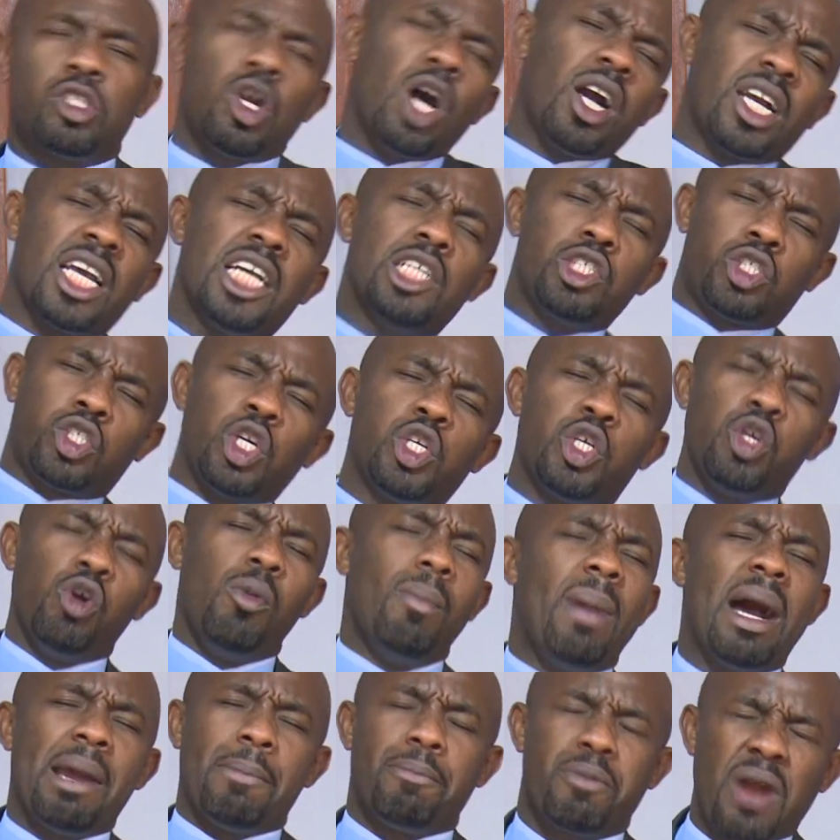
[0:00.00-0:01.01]
talking to you,
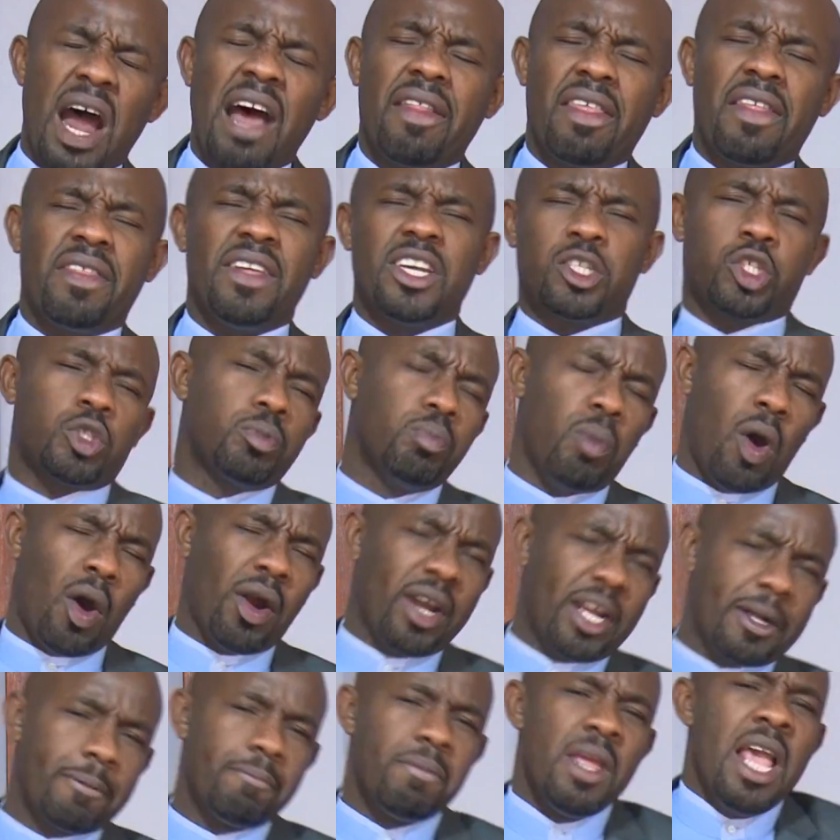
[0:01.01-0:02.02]
my brother, this
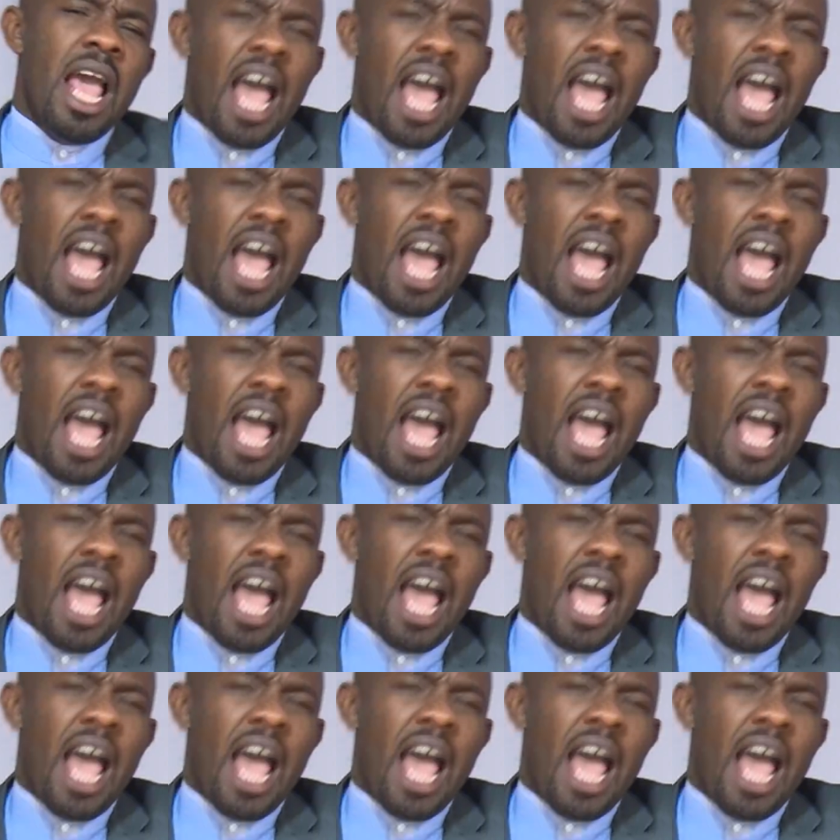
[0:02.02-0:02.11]
morning?